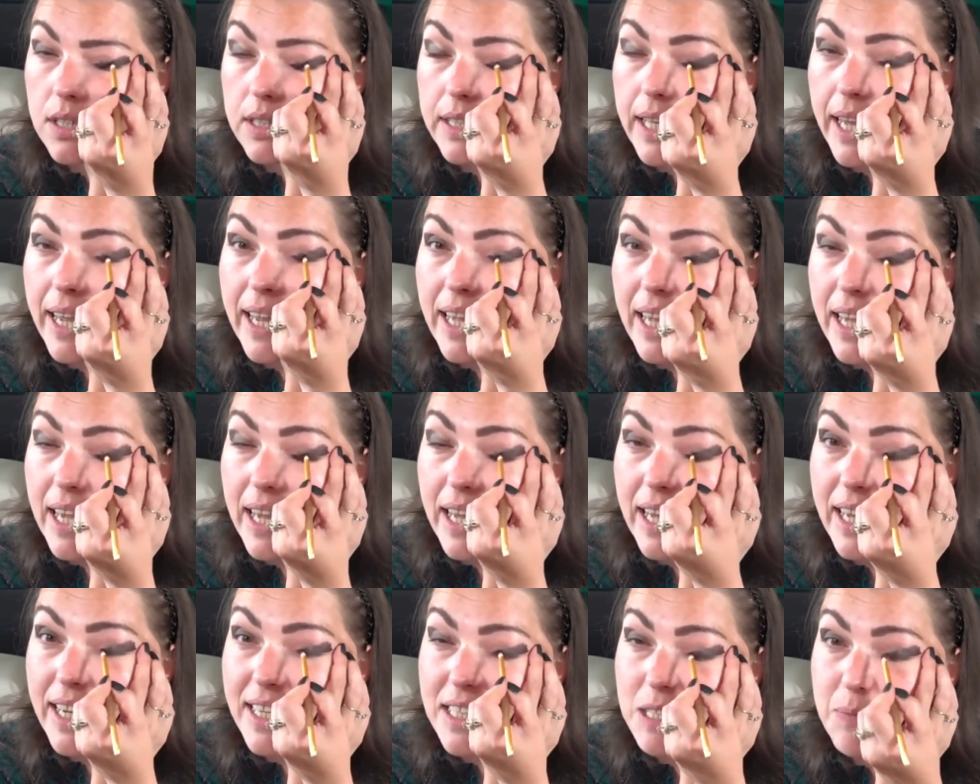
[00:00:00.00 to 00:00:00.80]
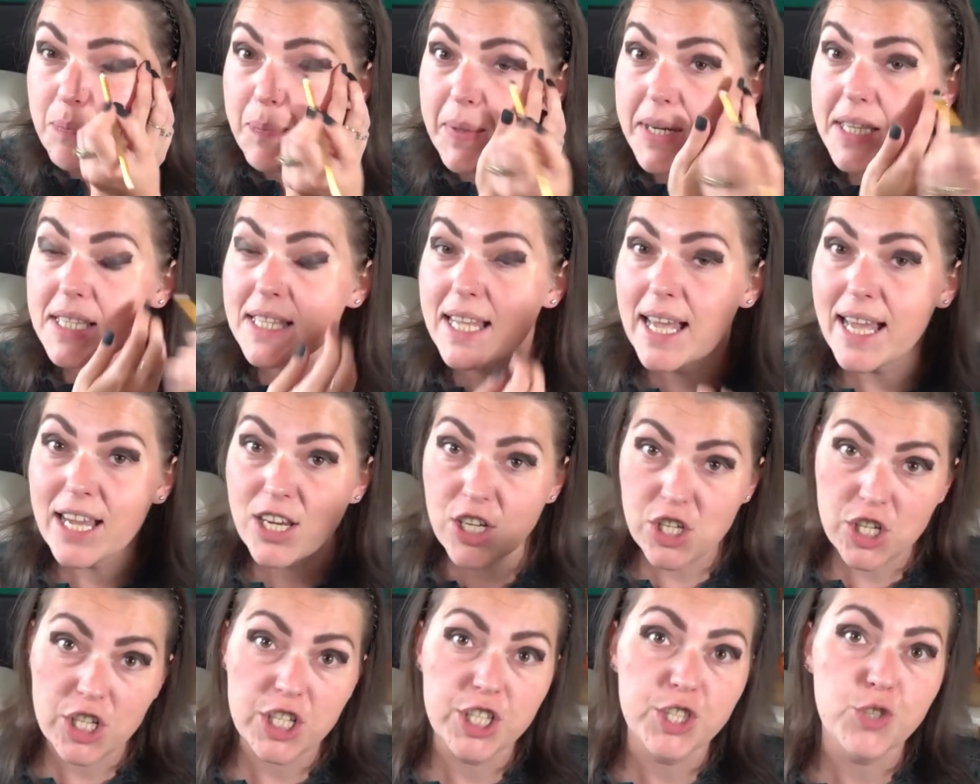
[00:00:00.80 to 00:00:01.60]
taking his
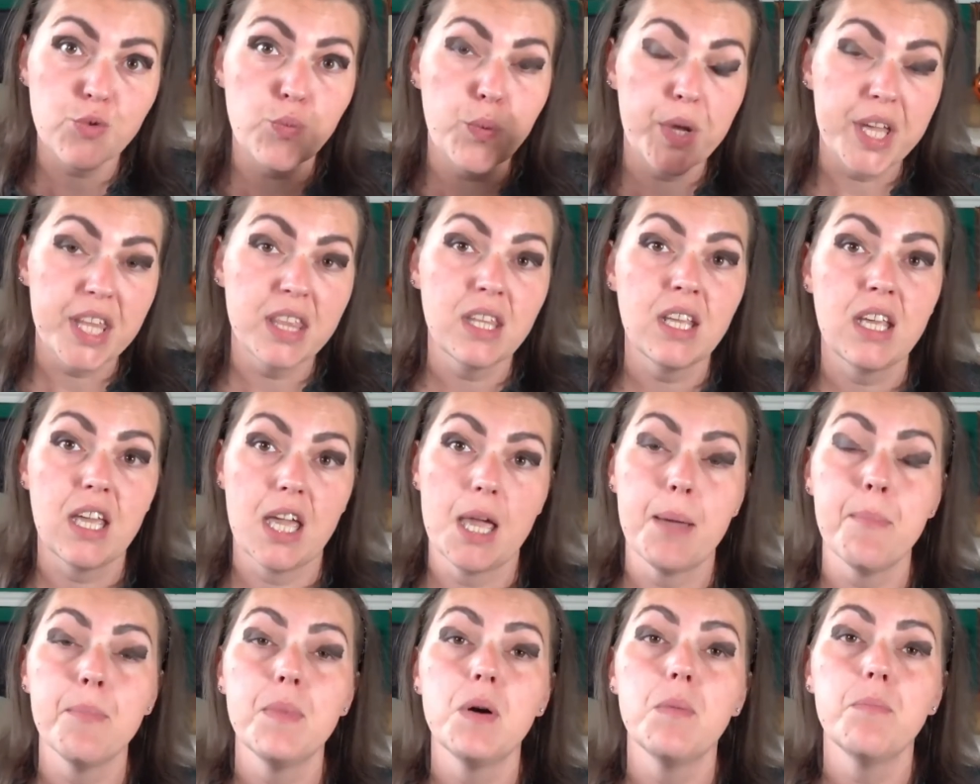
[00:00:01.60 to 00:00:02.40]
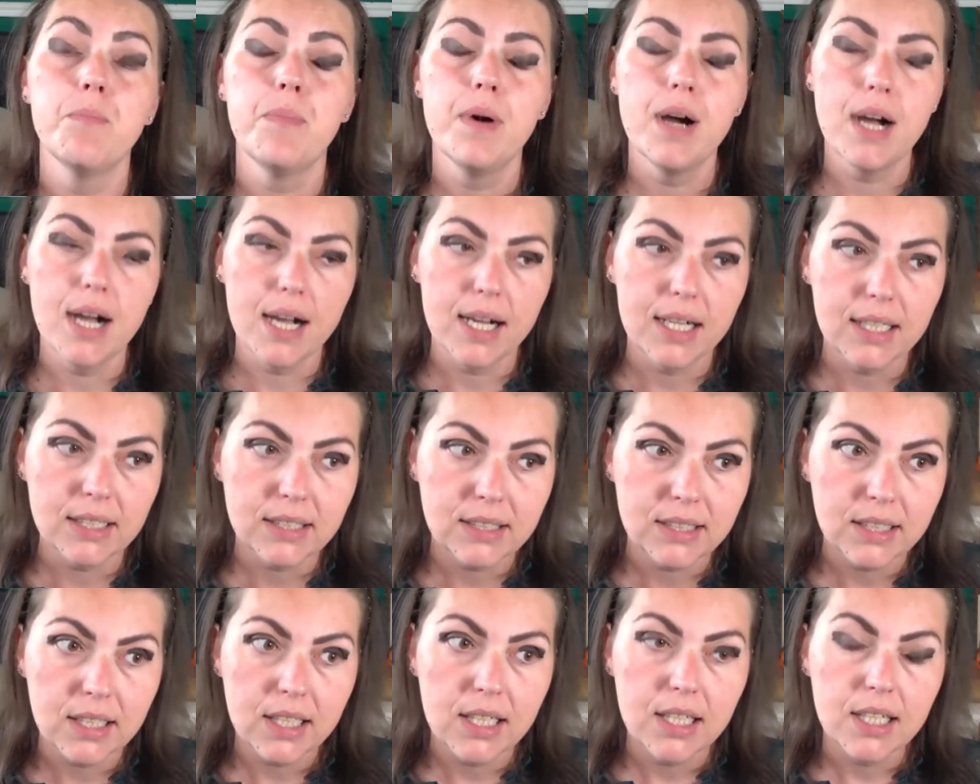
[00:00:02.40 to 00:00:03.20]
possessions with him,
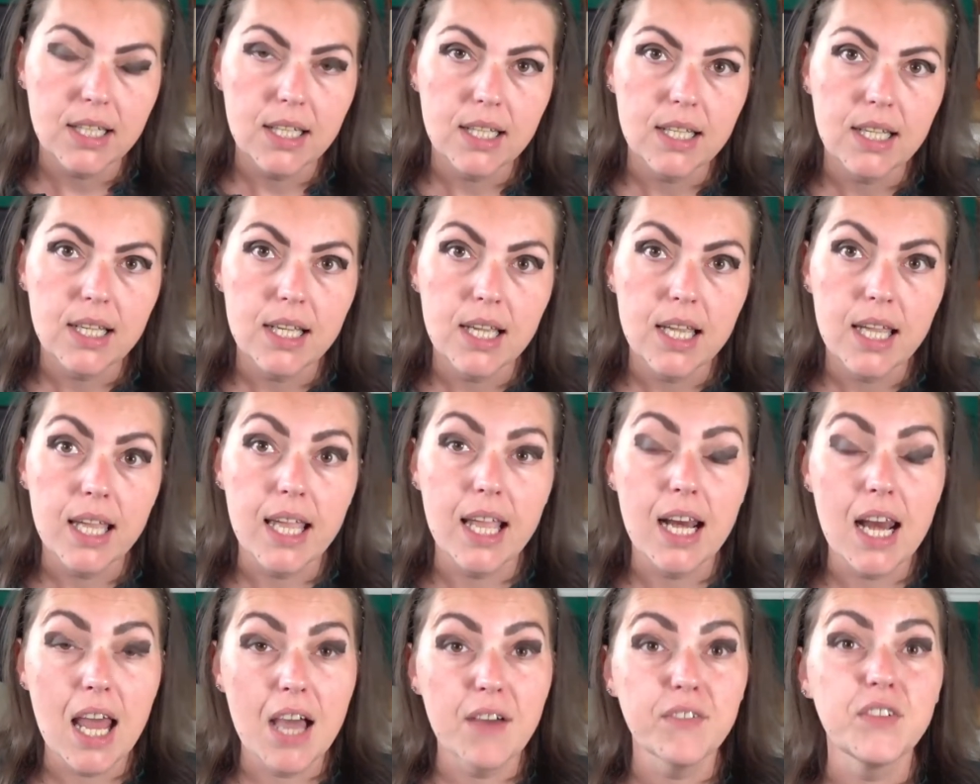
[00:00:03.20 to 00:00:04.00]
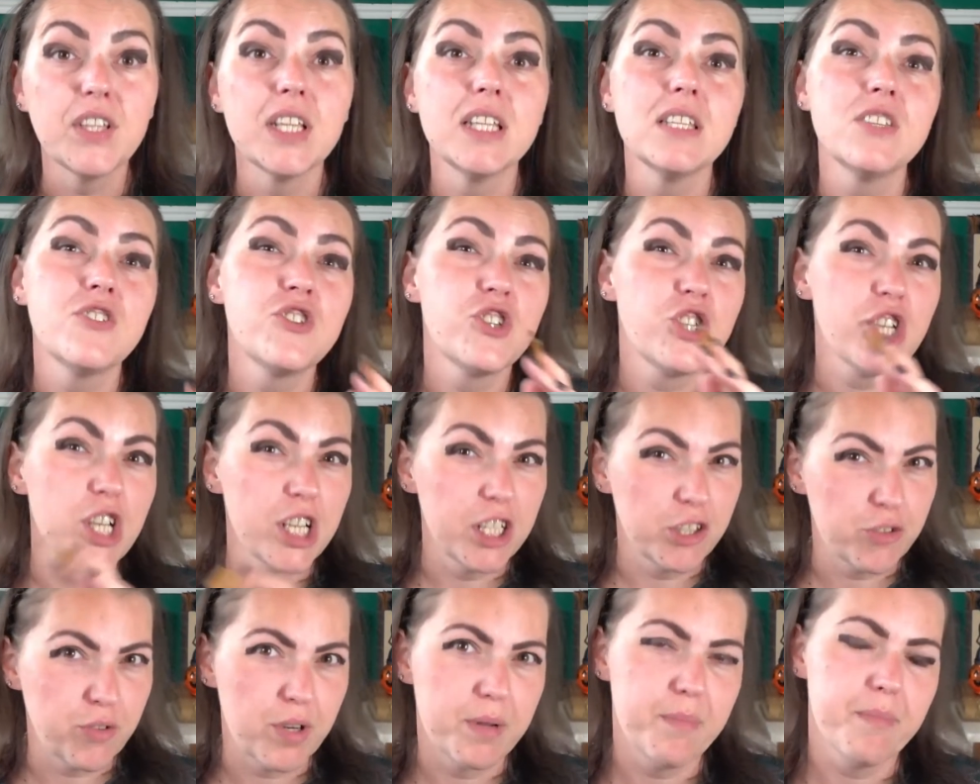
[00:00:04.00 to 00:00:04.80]
but he left his
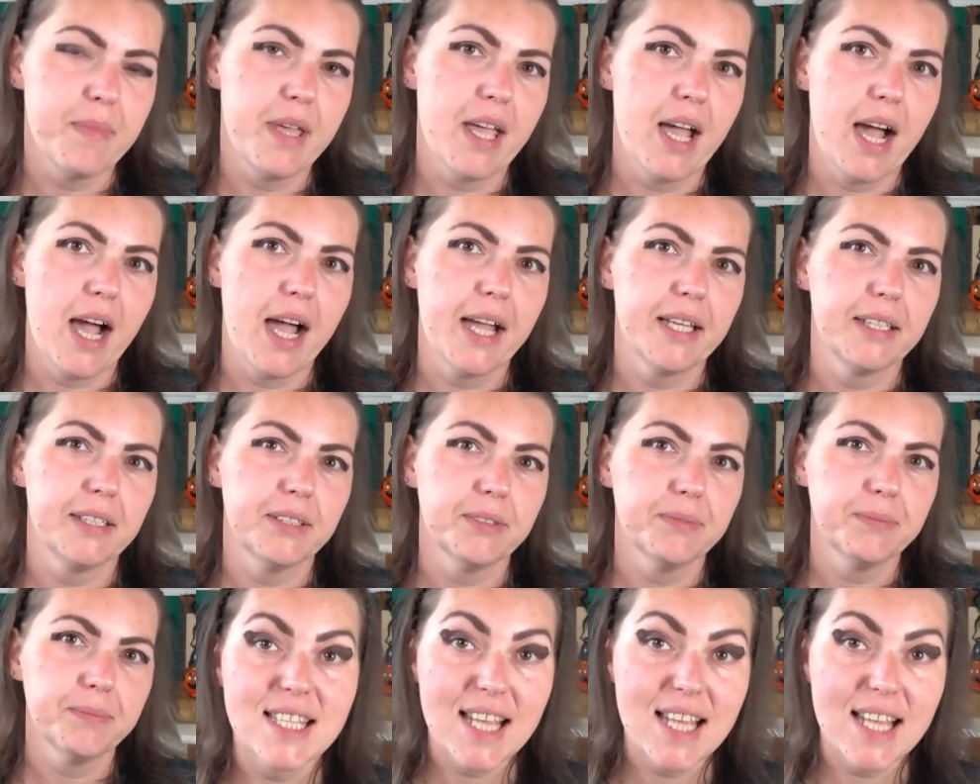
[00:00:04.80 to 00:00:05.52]
children behind.